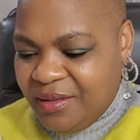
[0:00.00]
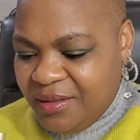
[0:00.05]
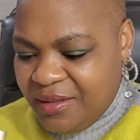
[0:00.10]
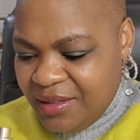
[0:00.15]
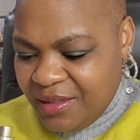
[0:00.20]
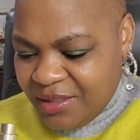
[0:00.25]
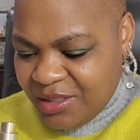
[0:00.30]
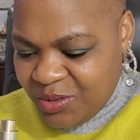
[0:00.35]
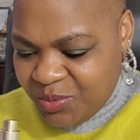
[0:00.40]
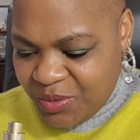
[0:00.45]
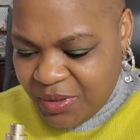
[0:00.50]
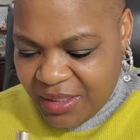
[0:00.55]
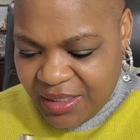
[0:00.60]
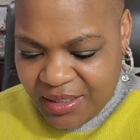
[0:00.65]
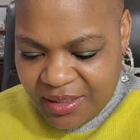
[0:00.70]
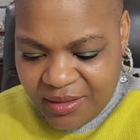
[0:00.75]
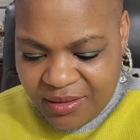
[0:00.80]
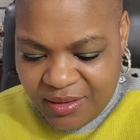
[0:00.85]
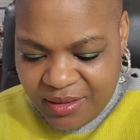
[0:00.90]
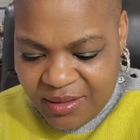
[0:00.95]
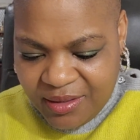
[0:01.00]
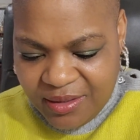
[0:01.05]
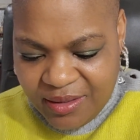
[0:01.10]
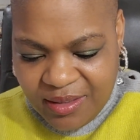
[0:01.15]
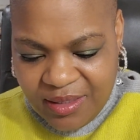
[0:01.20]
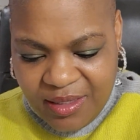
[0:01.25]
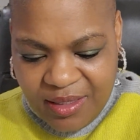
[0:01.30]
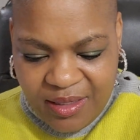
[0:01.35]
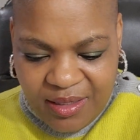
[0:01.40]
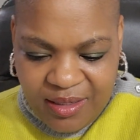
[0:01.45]
This one,
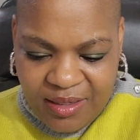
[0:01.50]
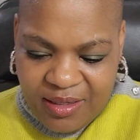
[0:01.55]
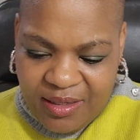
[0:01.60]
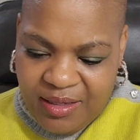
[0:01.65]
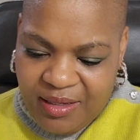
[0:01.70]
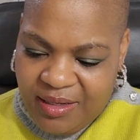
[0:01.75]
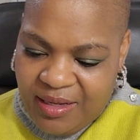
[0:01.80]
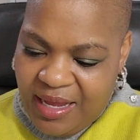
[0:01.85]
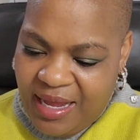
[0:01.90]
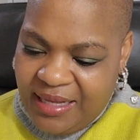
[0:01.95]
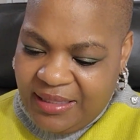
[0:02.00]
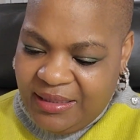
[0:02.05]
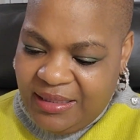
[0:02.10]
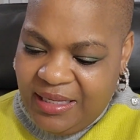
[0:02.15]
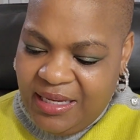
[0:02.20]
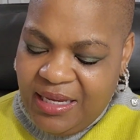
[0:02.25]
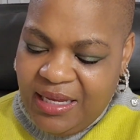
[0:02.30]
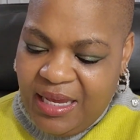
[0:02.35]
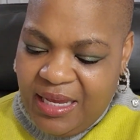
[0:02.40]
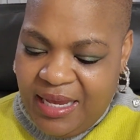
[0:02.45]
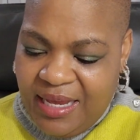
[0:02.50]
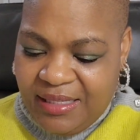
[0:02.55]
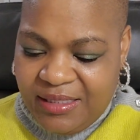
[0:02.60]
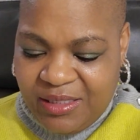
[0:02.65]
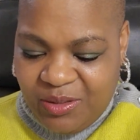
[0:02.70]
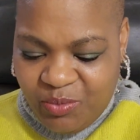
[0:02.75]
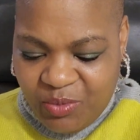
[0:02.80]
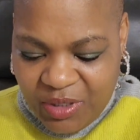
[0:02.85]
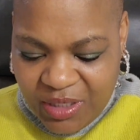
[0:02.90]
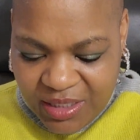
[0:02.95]
I think,
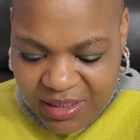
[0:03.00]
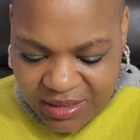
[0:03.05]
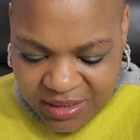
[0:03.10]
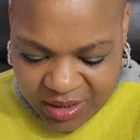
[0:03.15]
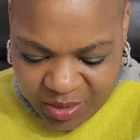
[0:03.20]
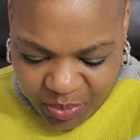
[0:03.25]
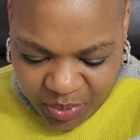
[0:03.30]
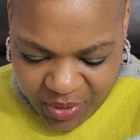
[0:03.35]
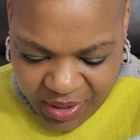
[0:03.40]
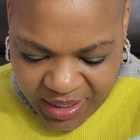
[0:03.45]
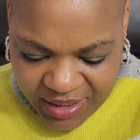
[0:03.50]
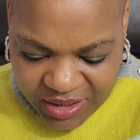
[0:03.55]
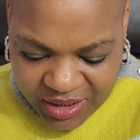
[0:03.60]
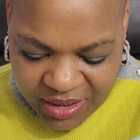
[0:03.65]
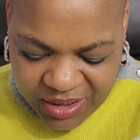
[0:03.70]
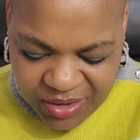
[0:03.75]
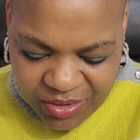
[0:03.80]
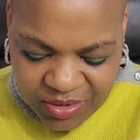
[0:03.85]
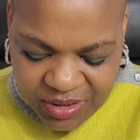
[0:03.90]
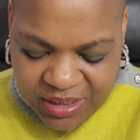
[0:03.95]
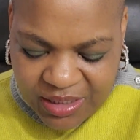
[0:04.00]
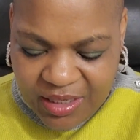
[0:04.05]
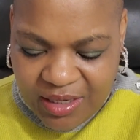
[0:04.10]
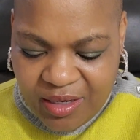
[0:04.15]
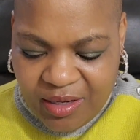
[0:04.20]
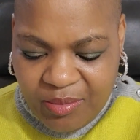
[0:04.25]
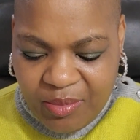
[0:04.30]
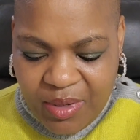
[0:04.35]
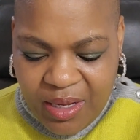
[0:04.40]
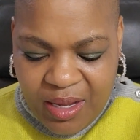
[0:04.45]
yes, it was in a project, Use It
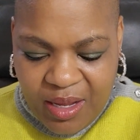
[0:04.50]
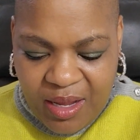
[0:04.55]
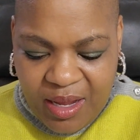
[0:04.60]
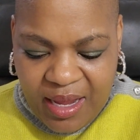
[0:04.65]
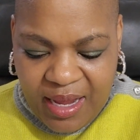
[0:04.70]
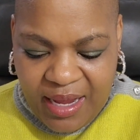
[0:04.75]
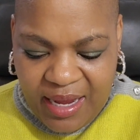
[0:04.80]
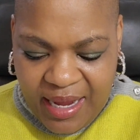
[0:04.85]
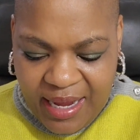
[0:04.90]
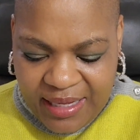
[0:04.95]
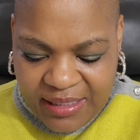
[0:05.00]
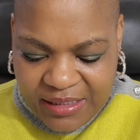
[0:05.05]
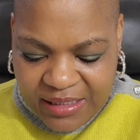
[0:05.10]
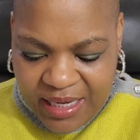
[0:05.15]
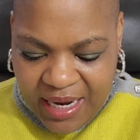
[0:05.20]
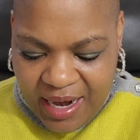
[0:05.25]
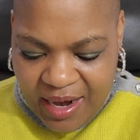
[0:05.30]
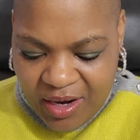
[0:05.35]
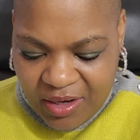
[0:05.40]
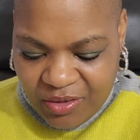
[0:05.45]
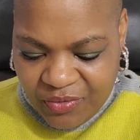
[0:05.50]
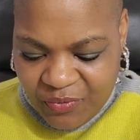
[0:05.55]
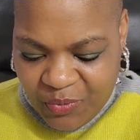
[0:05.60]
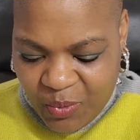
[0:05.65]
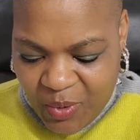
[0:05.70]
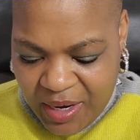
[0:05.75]
Up. I got tired of